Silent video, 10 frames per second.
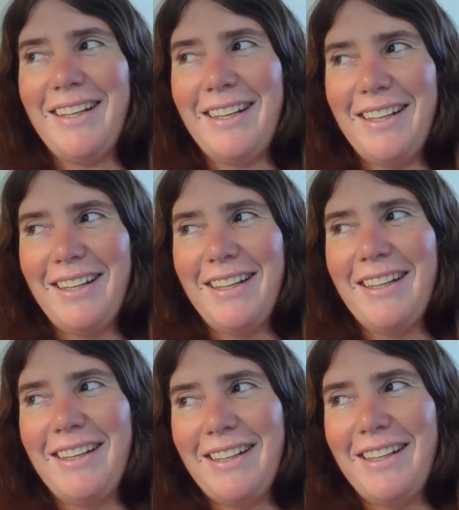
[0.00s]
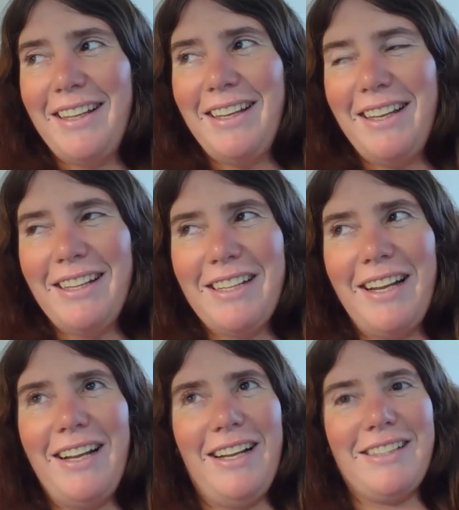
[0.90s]
Um,
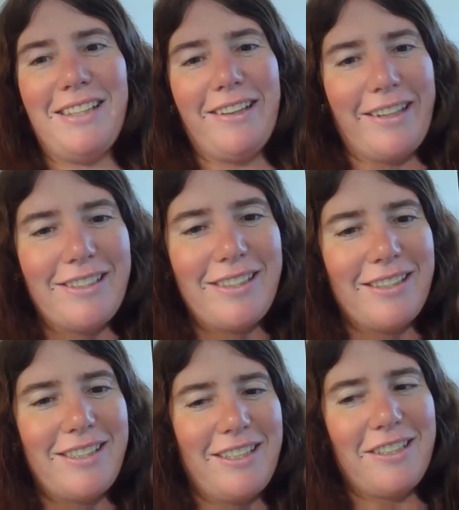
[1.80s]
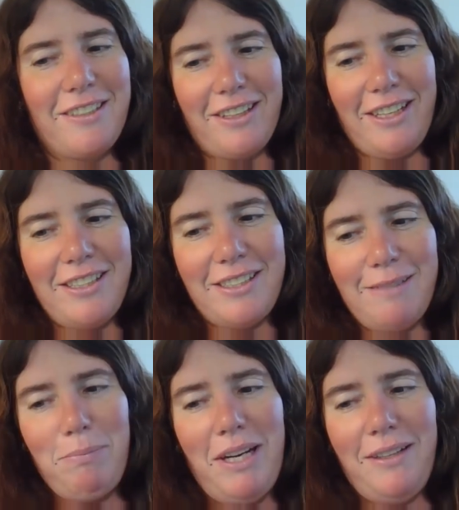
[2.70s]
is it like 60 degrees?
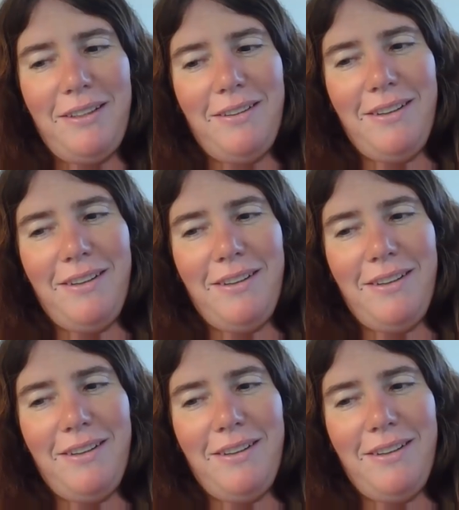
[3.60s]
Pete?